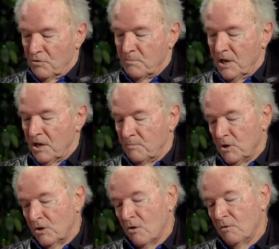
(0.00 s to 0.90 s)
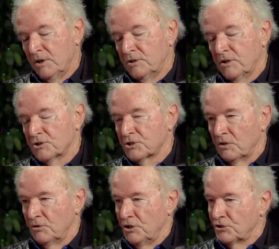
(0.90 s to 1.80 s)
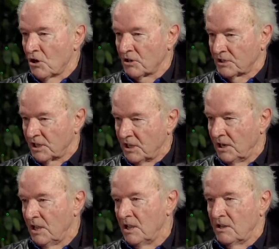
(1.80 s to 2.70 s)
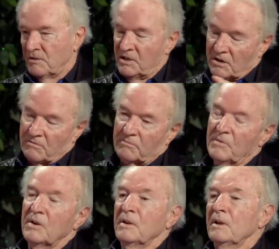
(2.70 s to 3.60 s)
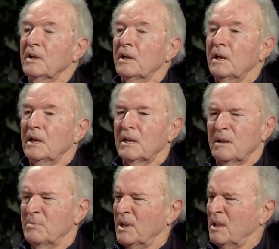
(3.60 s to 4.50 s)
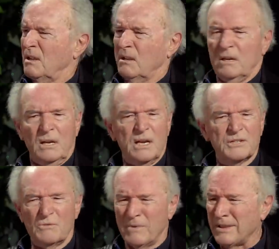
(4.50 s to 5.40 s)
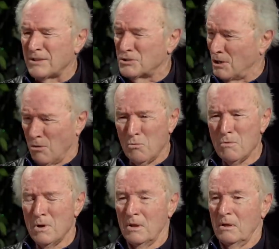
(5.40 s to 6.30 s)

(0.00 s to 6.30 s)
you meet him, you go into the saloon, you talk to Kitty, and, you know. And I'm thinking, he hasn't read the show.